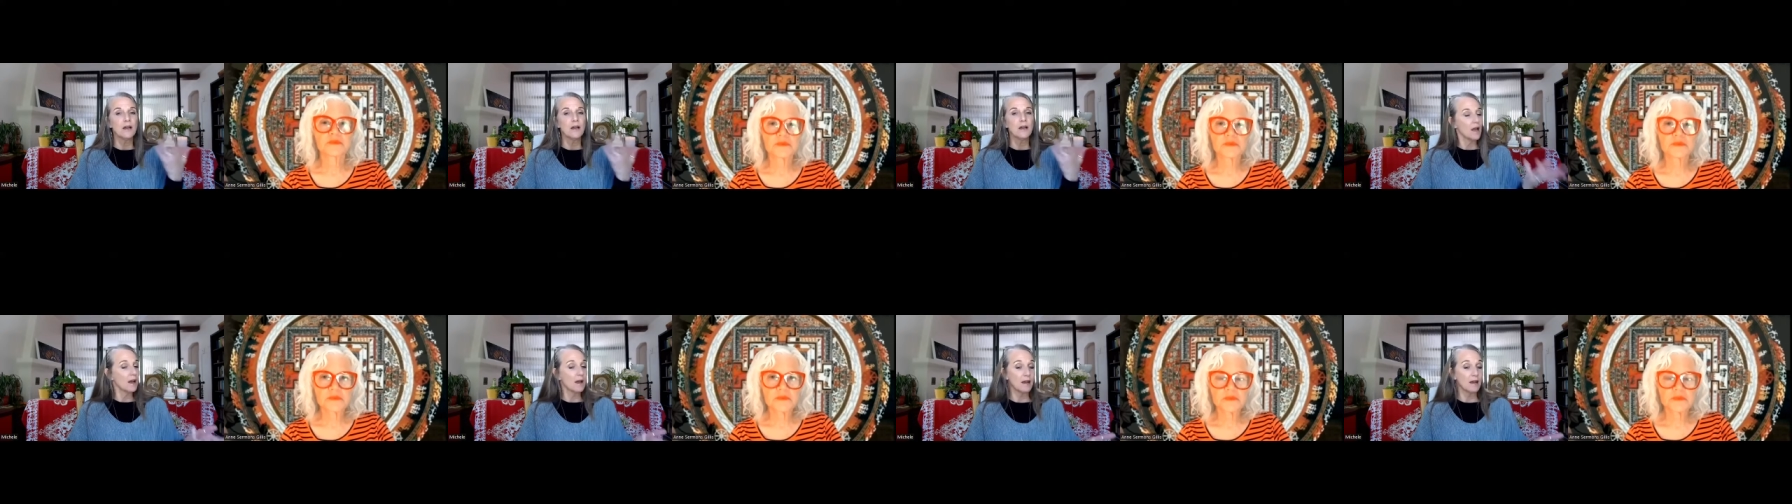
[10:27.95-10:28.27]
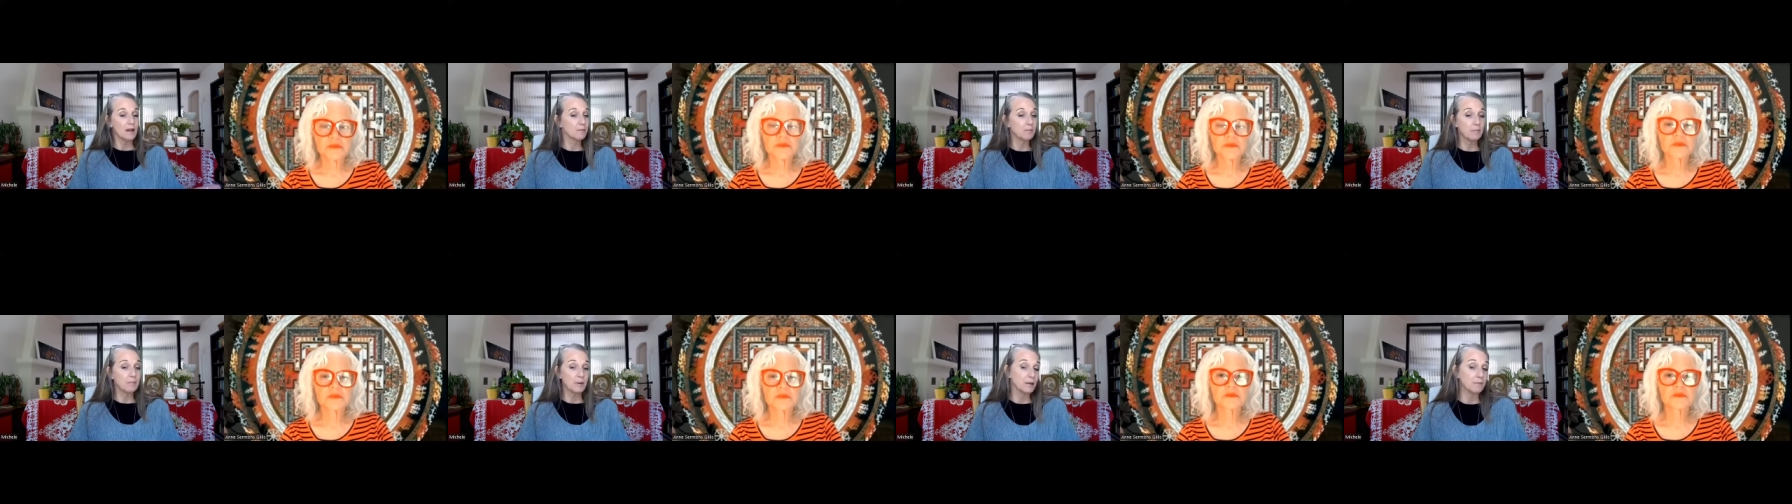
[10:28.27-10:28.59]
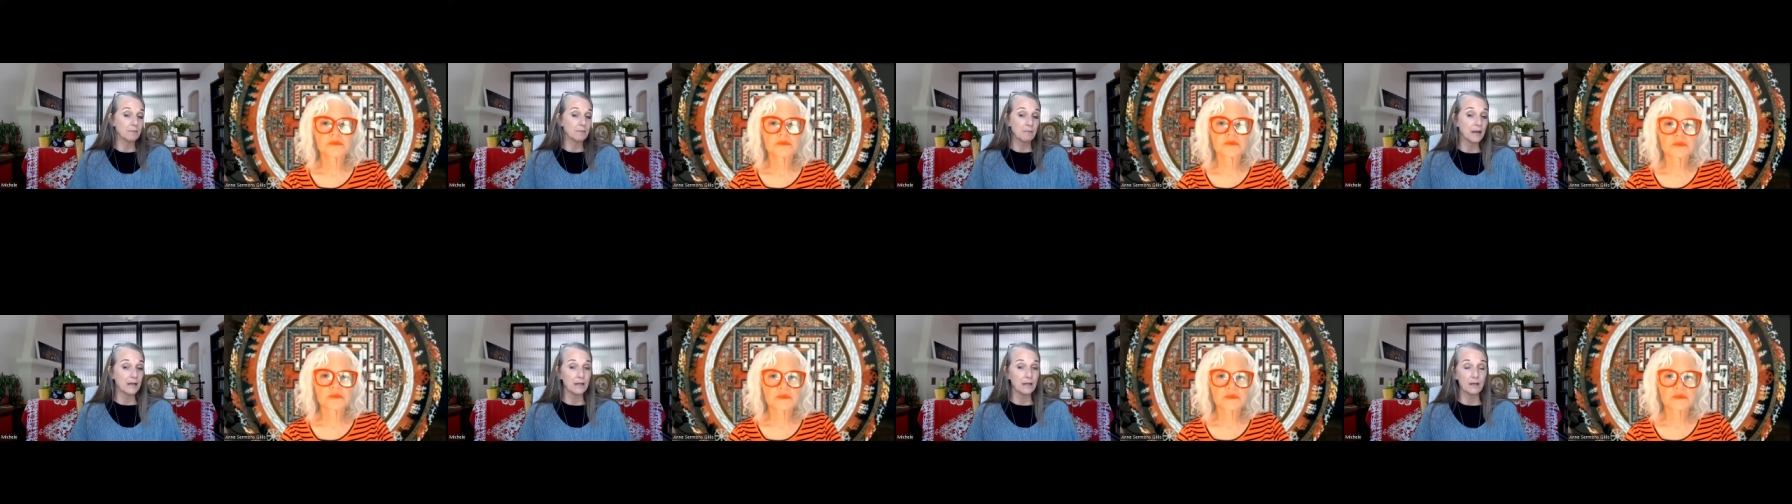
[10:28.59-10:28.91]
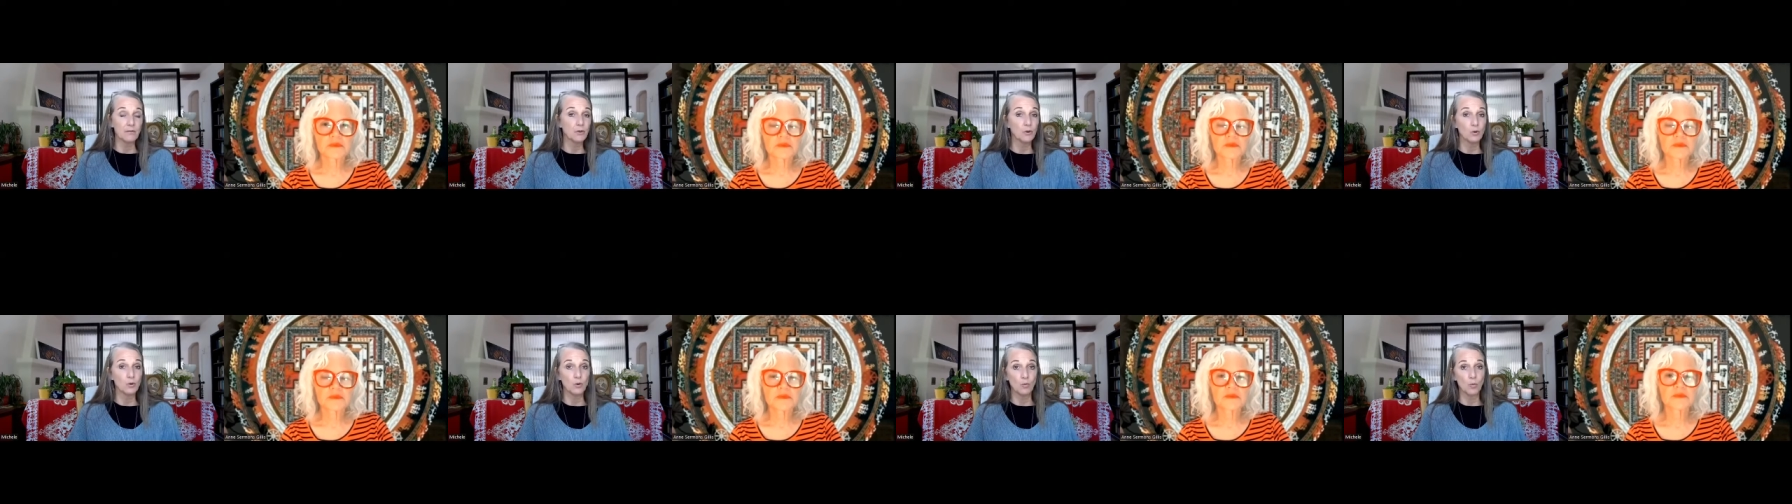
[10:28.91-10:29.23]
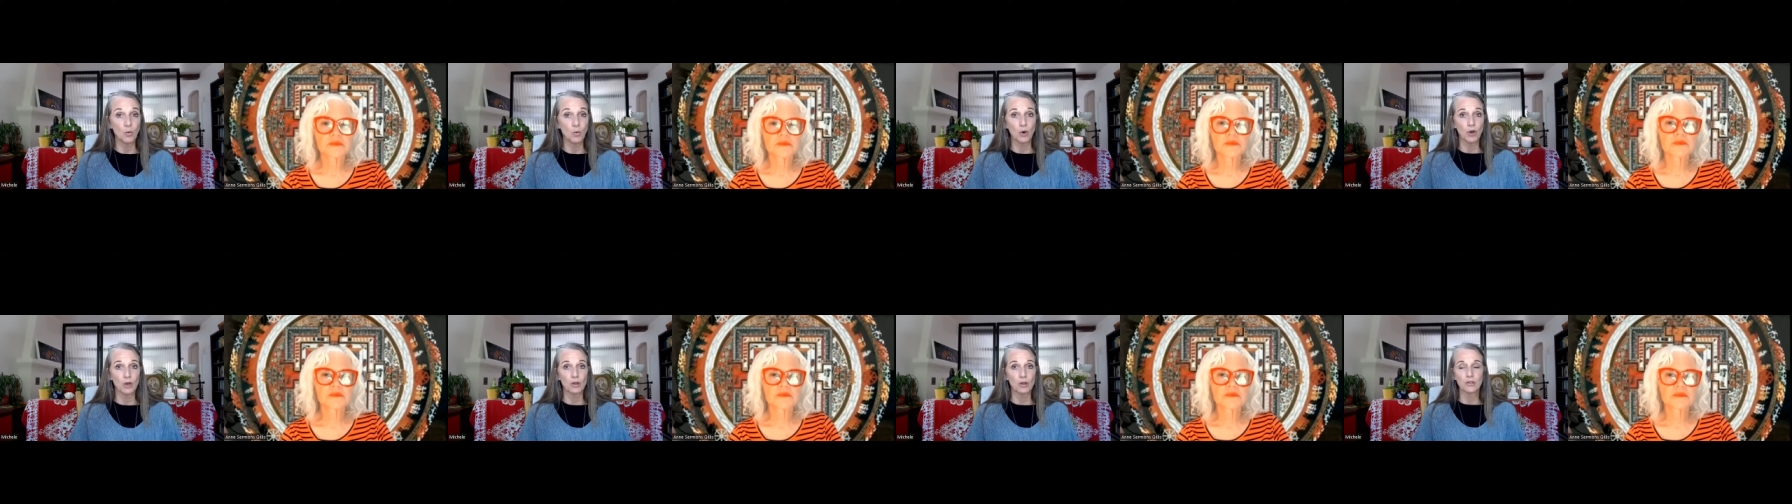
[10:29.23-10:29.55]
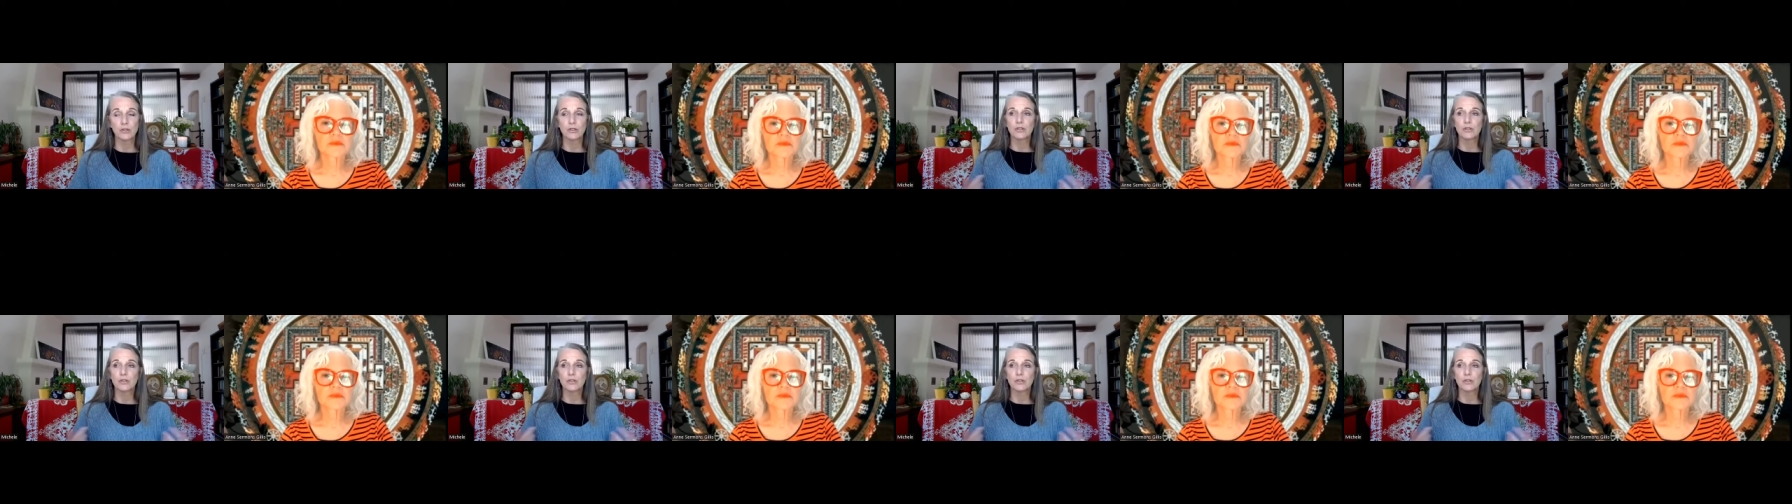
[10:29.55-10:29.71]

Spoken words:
but many of whom weren't.